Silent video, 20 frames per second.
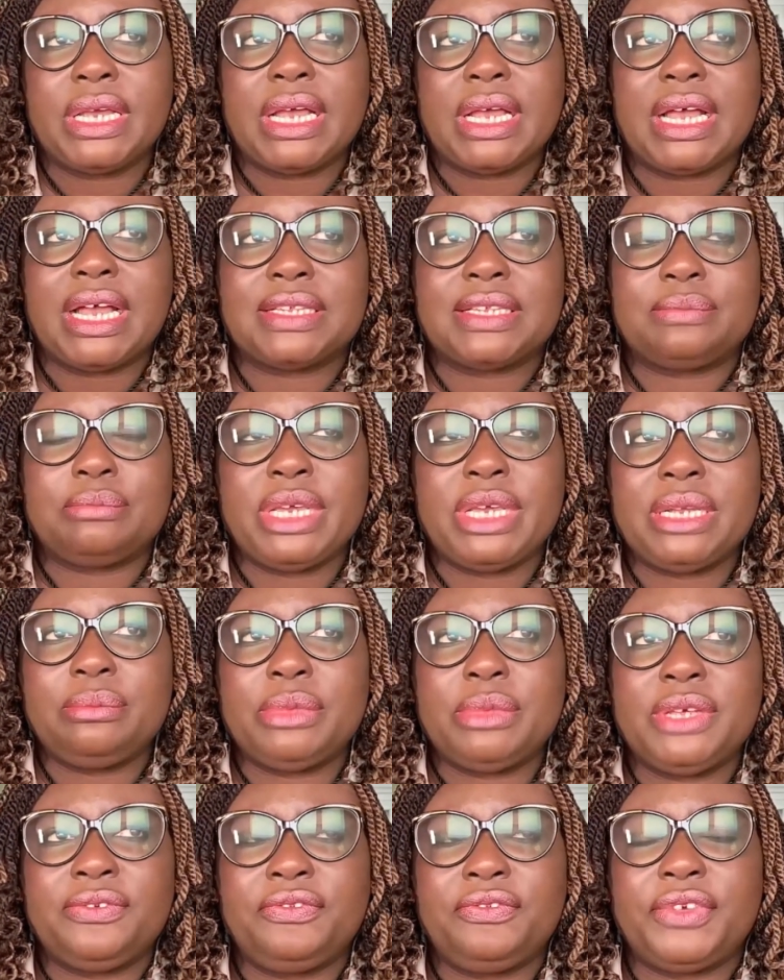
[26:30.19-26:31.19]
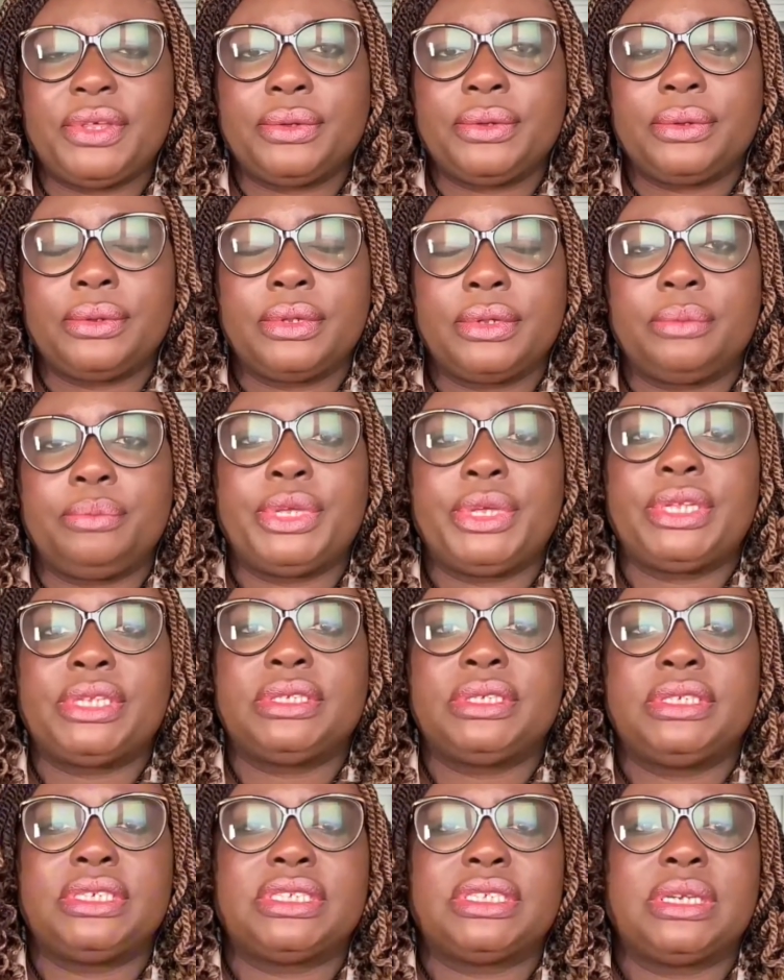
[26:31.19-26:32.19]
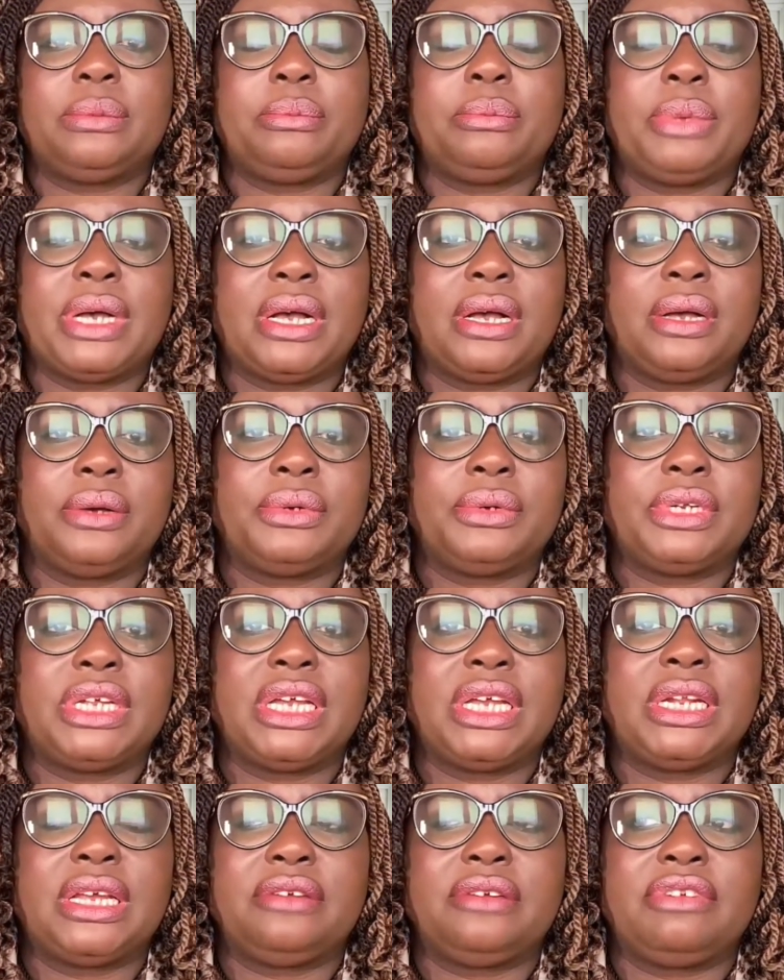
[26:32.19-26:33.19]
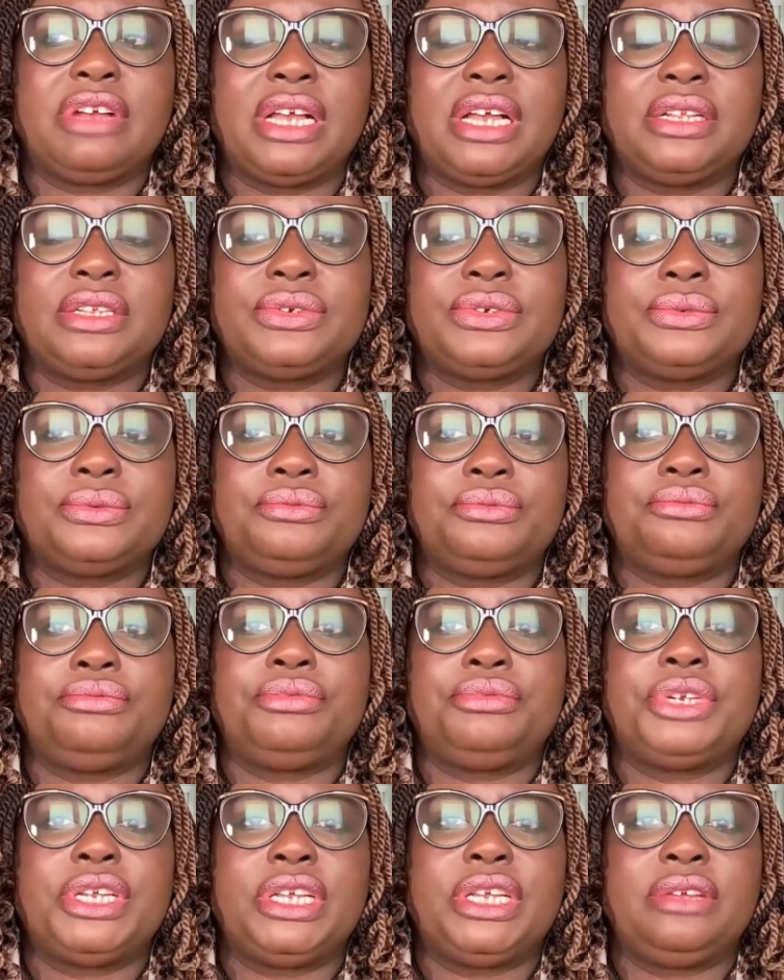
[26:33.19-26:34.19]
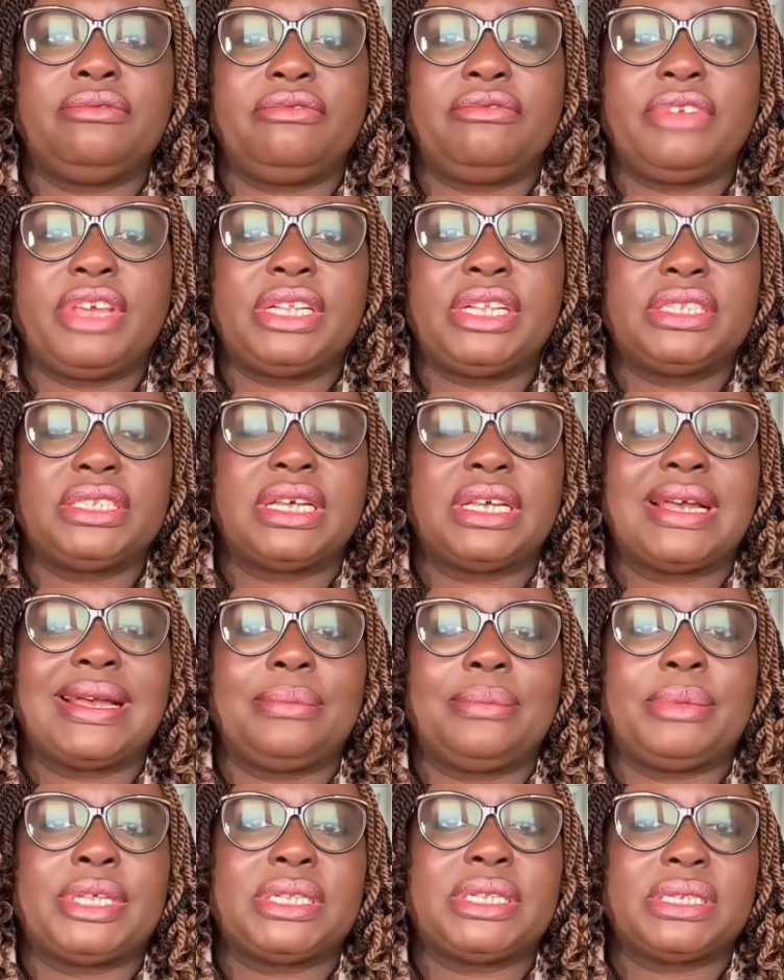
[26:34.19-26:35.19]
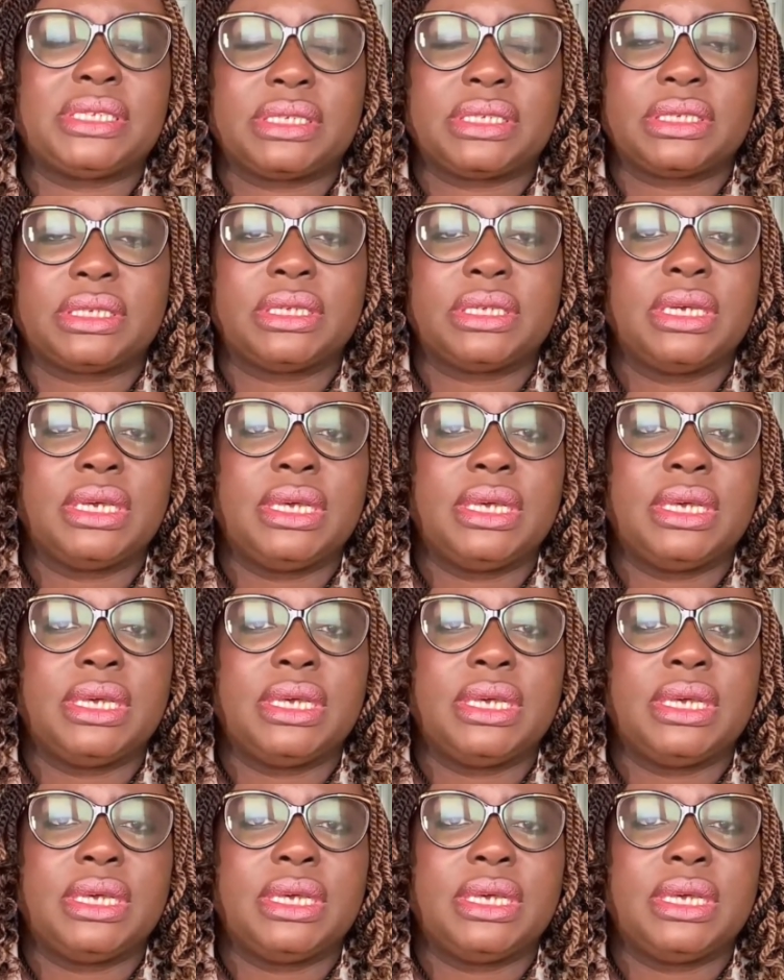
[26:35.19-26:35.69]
has made me feel a bit disempowered, and I've had to reinvent the habits